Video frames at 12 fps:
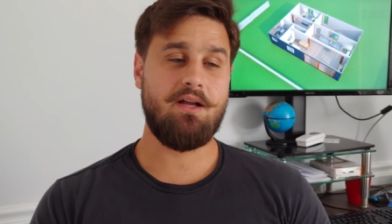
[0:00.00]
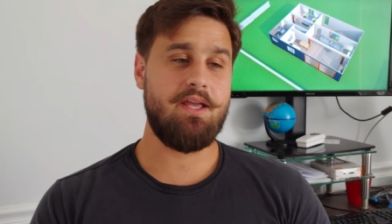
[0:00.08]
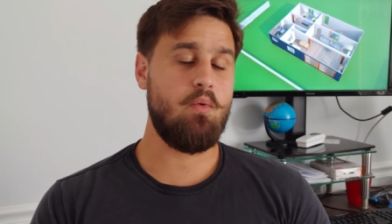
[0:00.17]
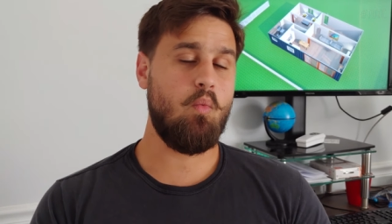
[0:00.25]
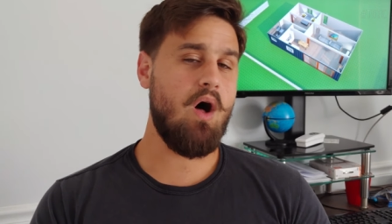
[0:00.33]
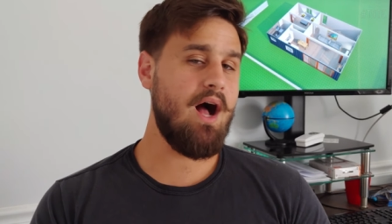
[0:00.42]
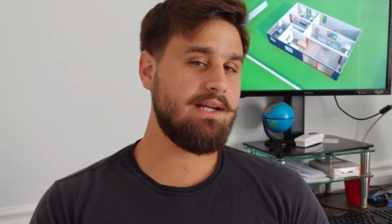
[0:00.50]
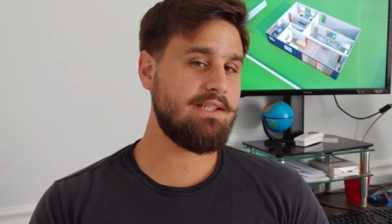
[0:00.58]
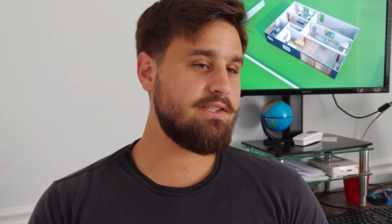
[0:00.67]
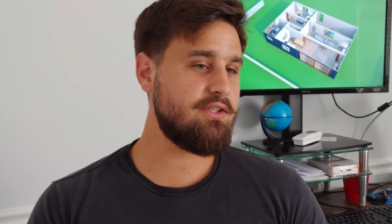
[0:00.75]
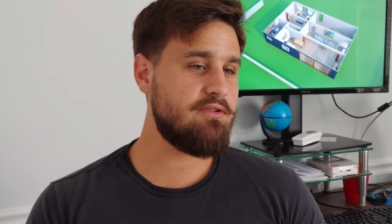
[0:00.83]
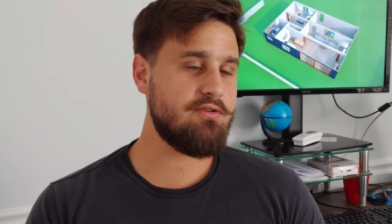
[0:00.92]
He walked
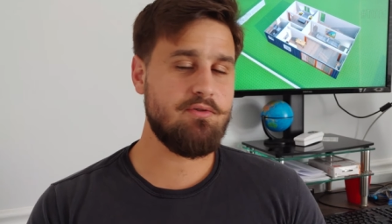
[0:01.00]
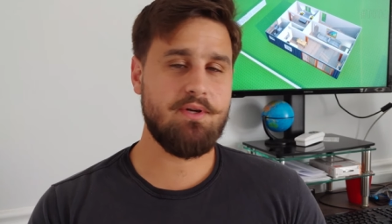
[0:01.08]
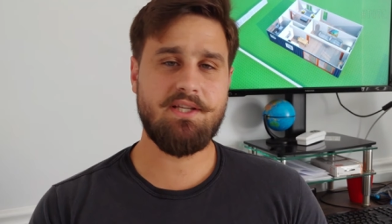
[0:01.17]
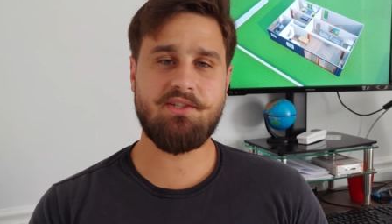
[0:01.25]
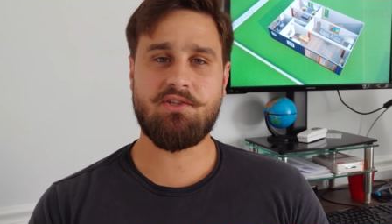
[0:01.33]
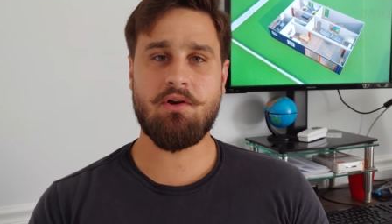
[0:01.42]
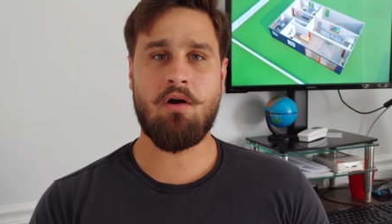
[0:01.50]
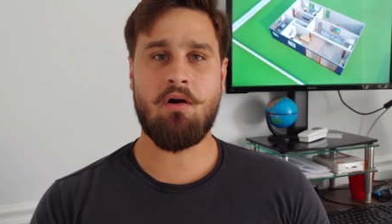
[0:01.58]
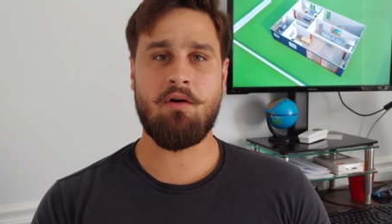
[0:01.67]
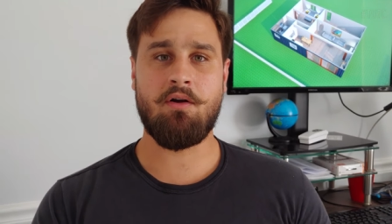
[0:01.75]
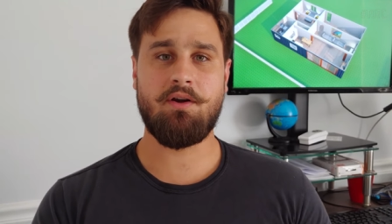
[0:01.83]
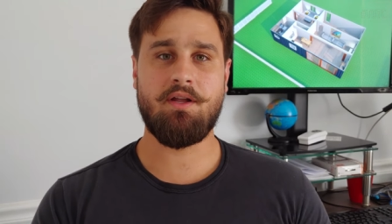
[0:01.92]
us through his
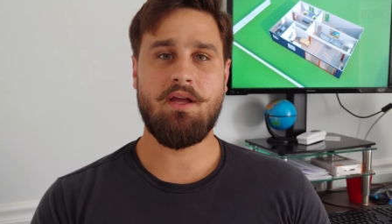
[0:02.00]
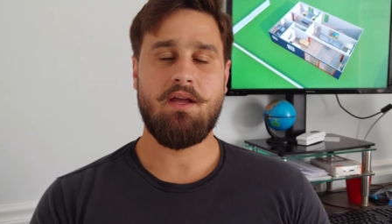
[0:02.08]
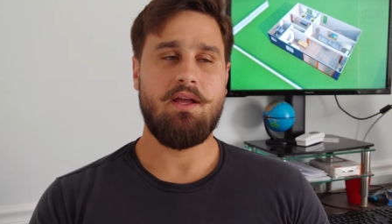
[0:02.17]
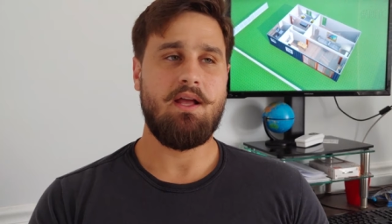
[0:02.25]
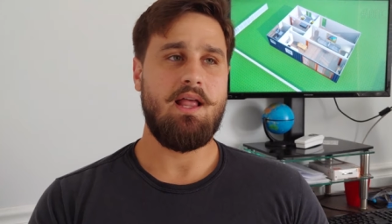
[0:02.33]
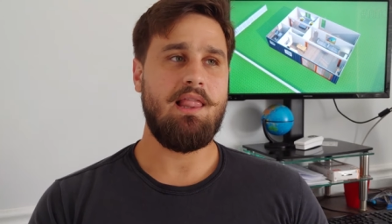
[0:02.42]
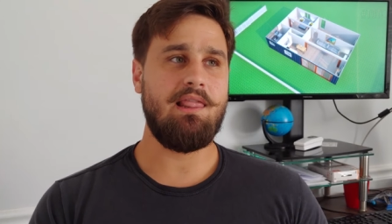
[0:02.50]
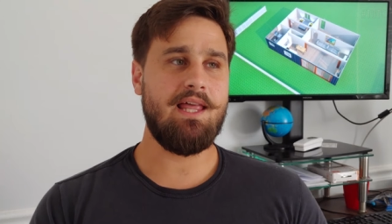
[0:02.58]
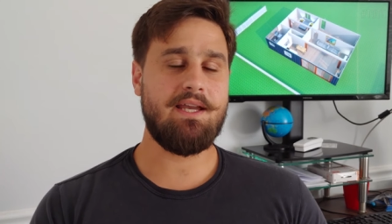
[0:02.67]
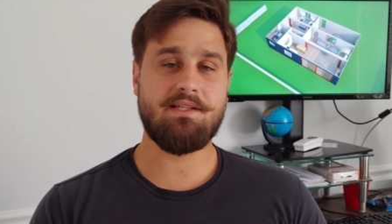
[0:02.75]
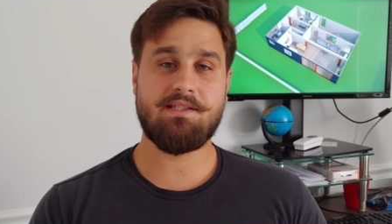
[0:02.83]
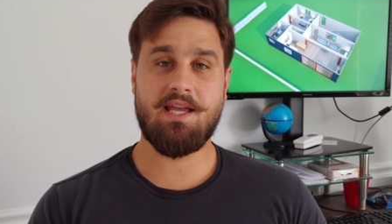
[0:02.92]
yard,
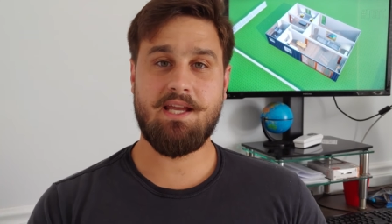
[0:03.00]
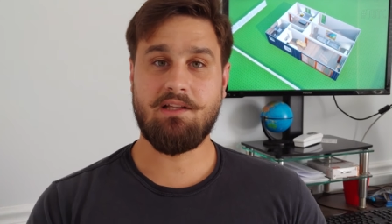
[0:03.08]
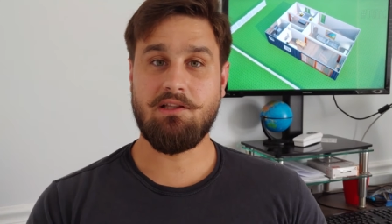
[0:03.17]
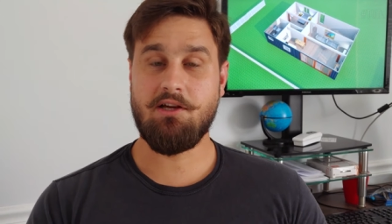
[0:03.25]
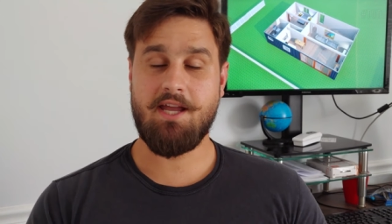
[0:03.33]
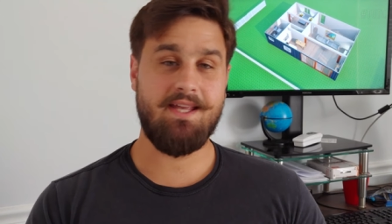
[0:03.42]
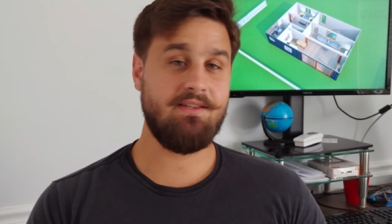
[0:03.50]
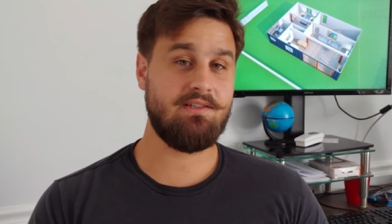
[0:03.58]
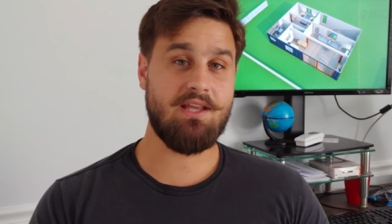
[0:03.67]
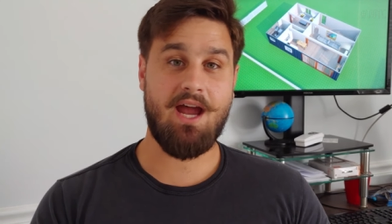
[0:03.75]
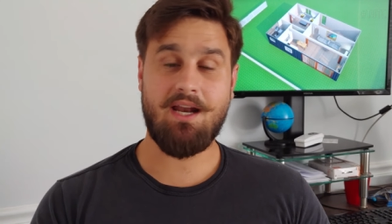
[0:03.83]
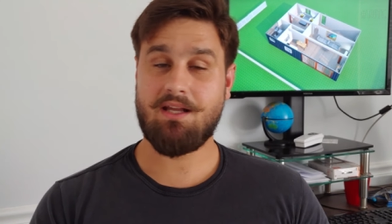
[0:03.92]
let us take a look
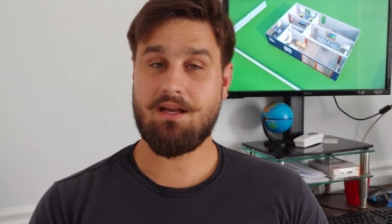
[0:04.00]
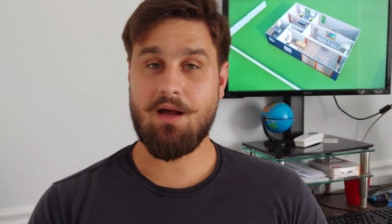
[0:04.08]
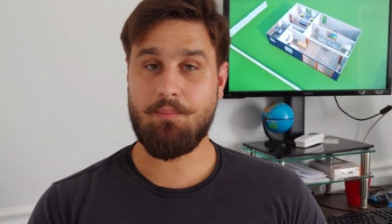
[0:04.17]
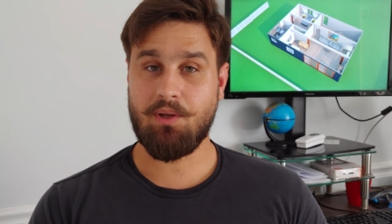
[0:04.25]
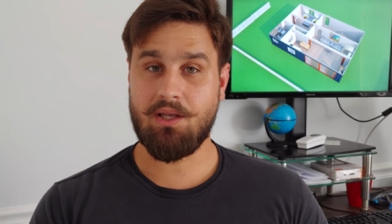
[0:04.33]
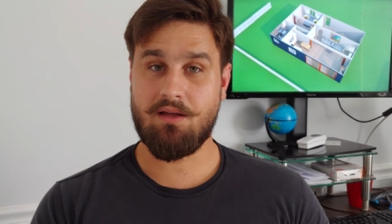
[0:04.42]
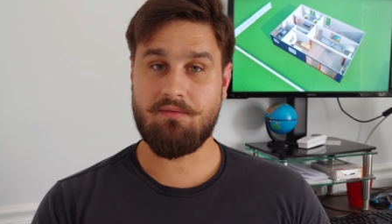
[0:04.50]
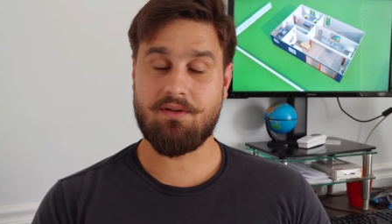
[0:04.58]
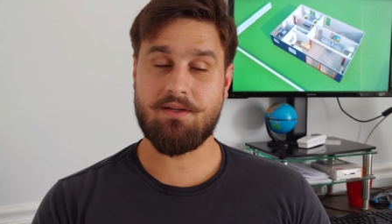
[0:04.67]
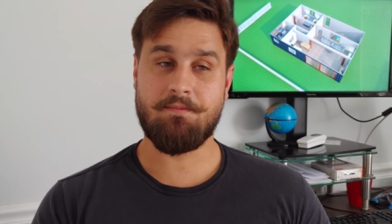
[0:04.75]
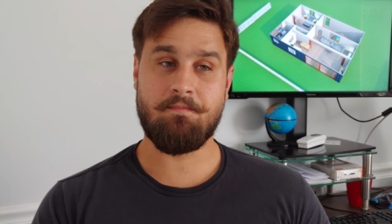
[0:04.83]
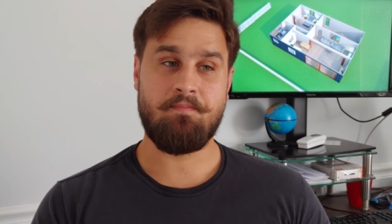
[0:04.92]
inside a couple of
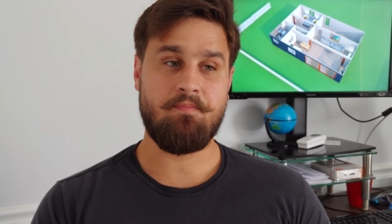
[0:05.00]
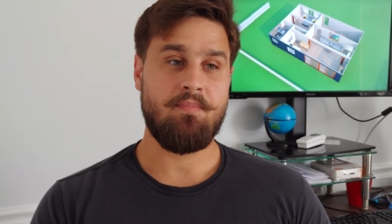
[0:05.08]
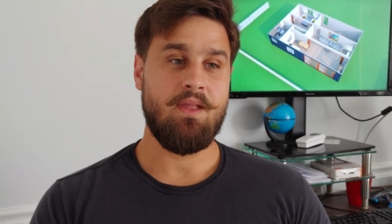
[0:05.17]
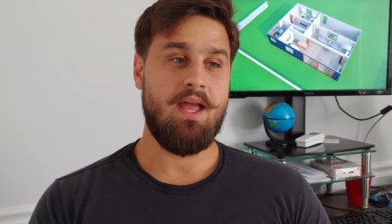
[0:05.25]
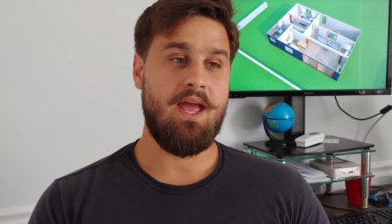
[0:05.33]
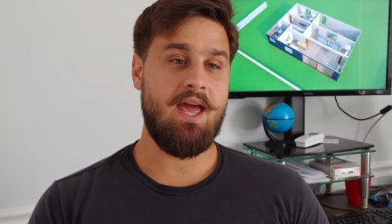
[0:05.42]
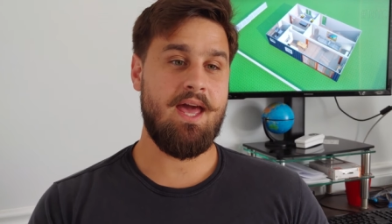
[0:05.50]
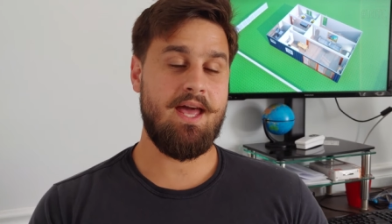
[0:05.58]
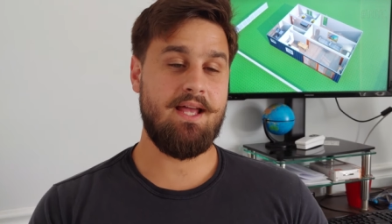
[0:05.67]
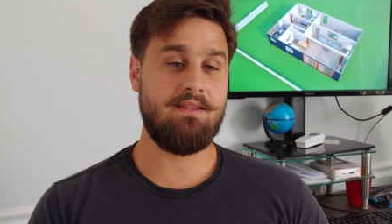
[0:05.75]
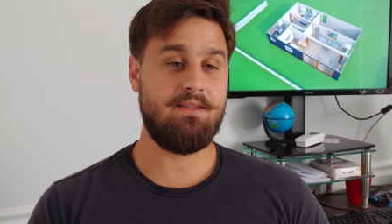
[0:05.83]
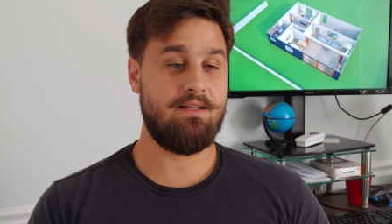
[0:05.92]
them.
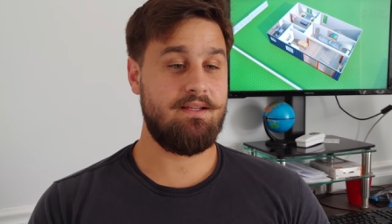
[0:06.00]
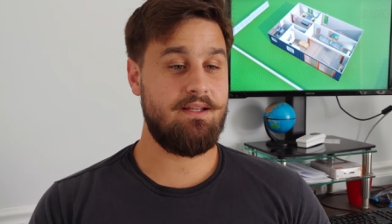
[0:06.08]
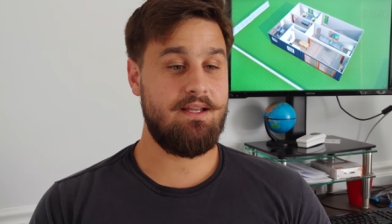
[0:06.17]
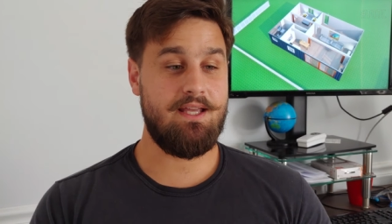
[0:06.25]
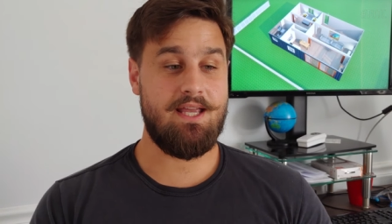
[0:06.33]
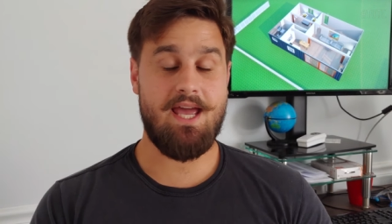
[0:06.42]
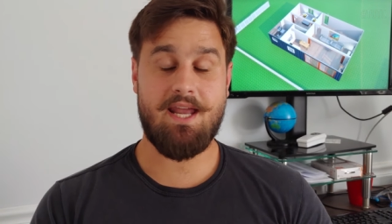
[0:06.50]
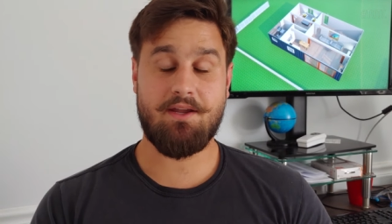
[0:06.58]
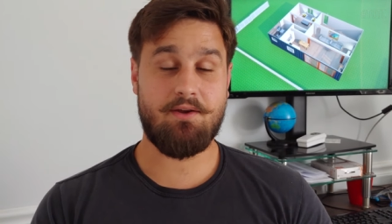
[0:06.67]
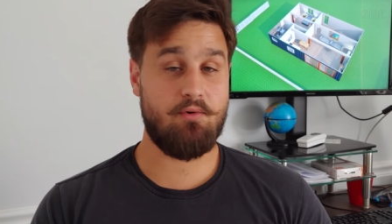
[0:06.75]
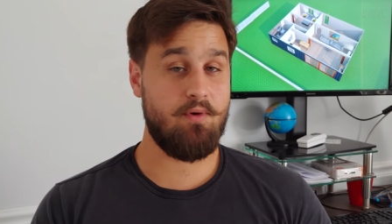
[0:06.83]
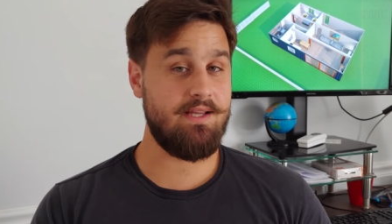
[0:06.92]
And he had
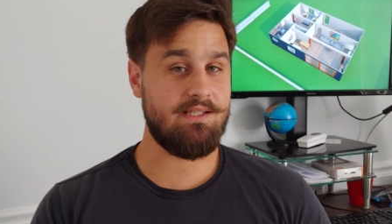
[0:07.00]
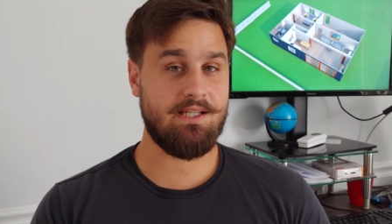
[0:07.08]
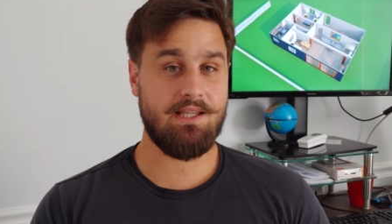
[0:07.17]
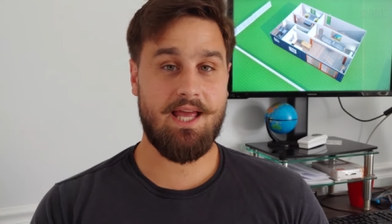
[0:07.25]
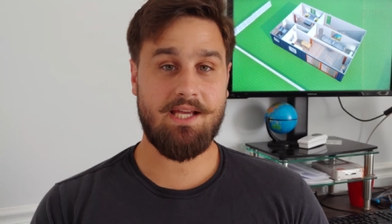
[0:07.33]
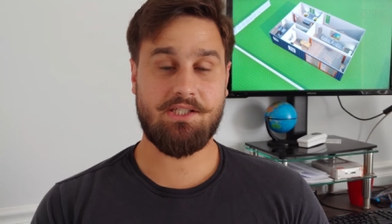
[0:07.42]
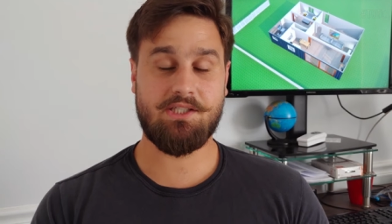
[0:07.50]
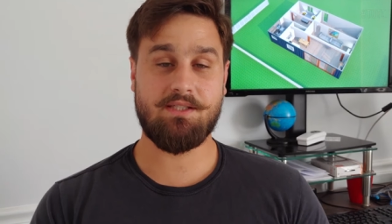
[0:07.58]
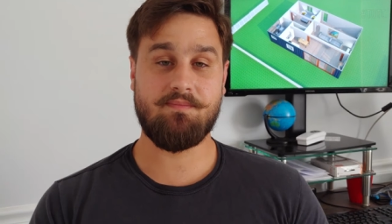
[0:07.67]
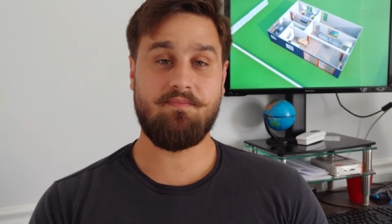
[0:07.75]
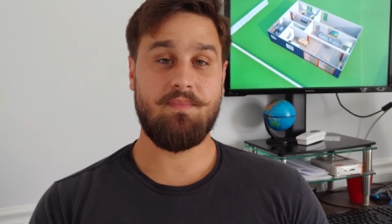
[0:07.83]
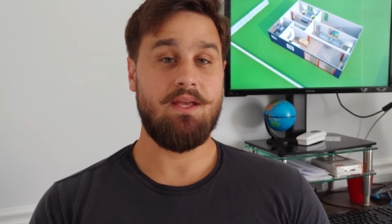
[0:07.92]
a great
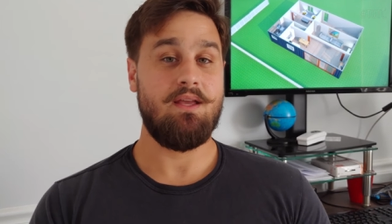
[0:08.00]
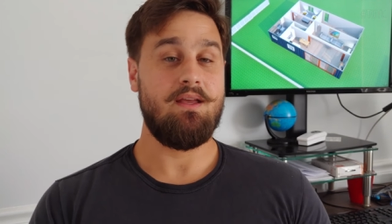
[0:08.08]
selection,